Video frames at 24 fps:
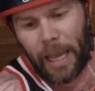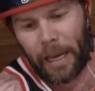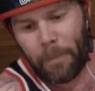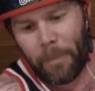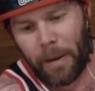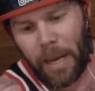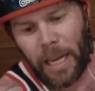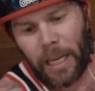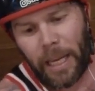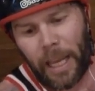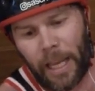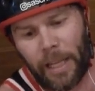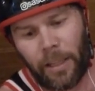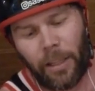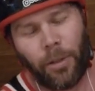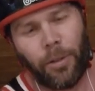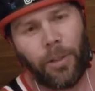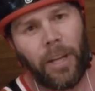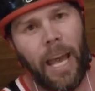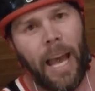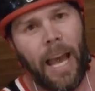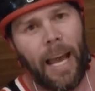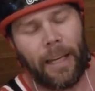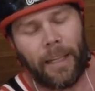like me can
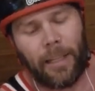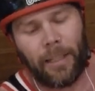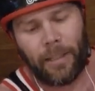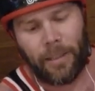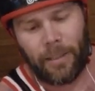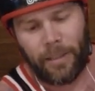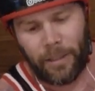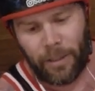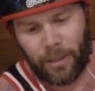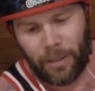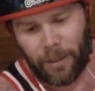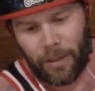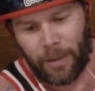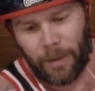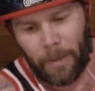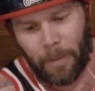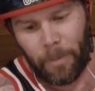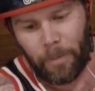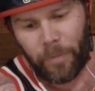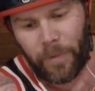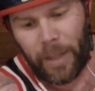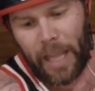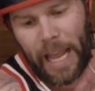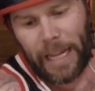do that.
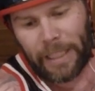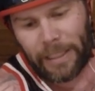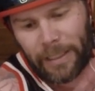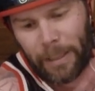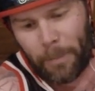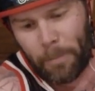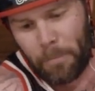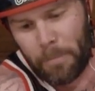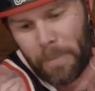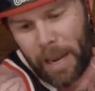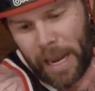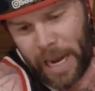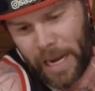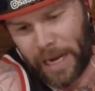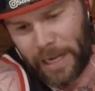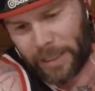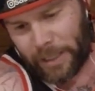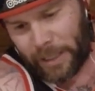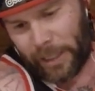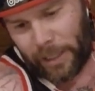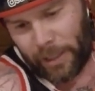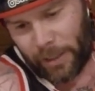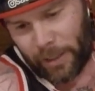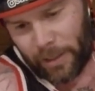That's
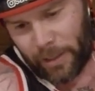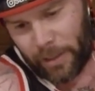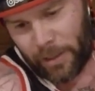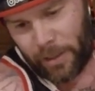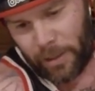amazing.